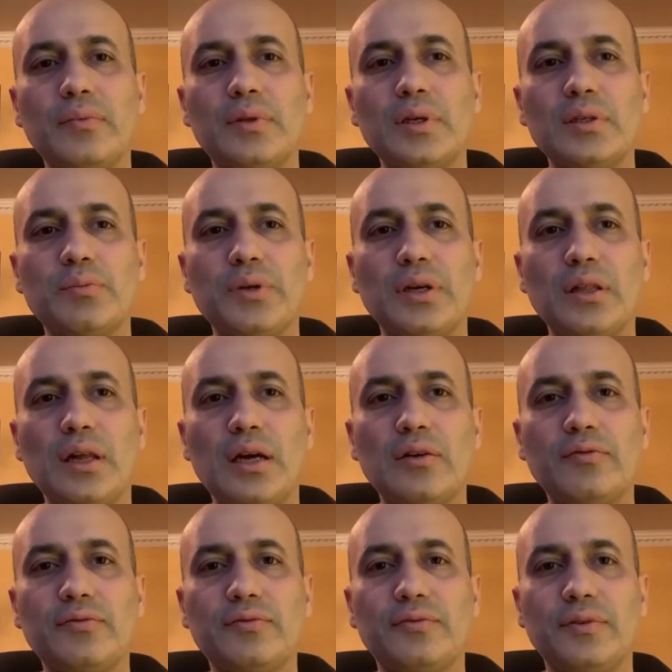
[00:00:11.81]
There's been a lot of
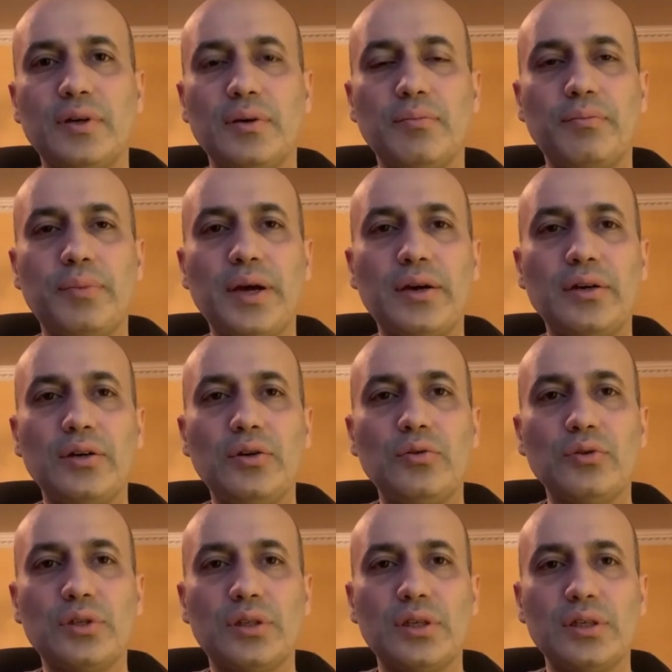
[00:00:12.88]
better
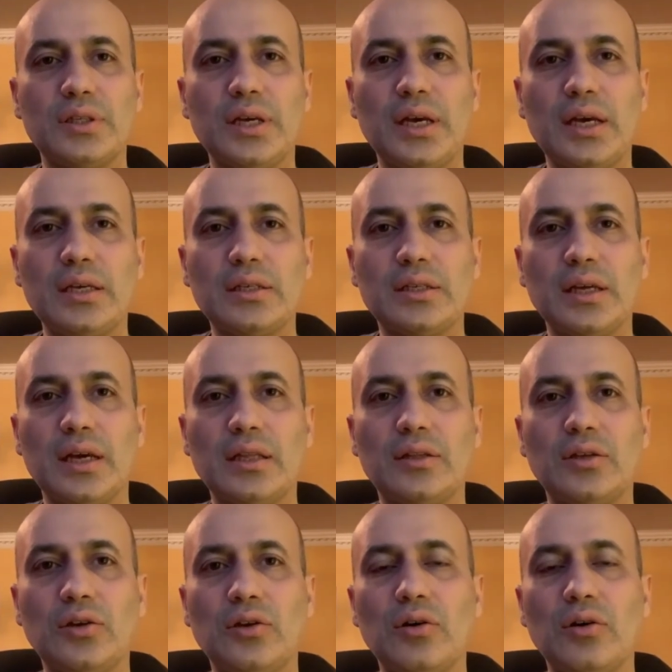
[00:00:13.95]
news these days that